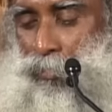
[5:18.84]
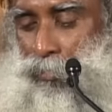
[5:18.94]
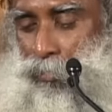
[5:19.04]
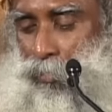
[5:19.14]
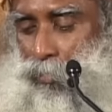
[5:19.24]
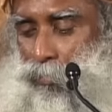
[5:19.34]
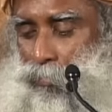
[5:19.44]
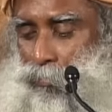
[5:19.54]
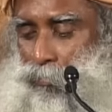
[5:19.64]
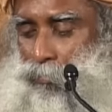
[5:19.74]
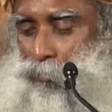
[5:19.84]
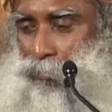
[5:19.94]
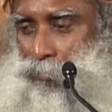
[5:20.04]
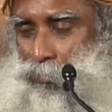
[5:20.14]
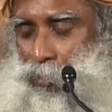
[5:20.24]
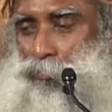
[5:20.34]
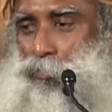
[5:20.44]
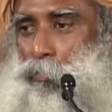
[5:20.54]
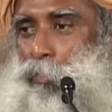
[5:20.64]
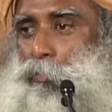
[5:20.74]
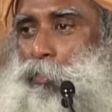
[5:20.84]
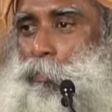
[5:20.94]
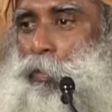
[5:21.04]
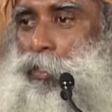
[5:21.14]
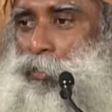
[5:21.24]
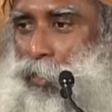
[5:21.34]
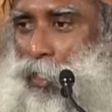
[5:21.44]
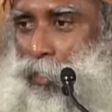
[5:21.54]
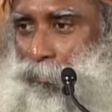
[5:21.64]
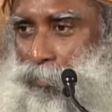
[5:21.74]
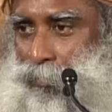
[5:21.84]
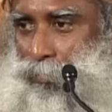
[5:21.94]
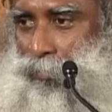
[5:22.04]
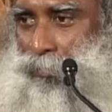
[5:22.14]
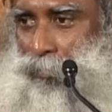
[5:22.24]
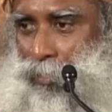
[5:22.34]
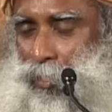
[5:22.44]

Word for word: So, if you remember past lives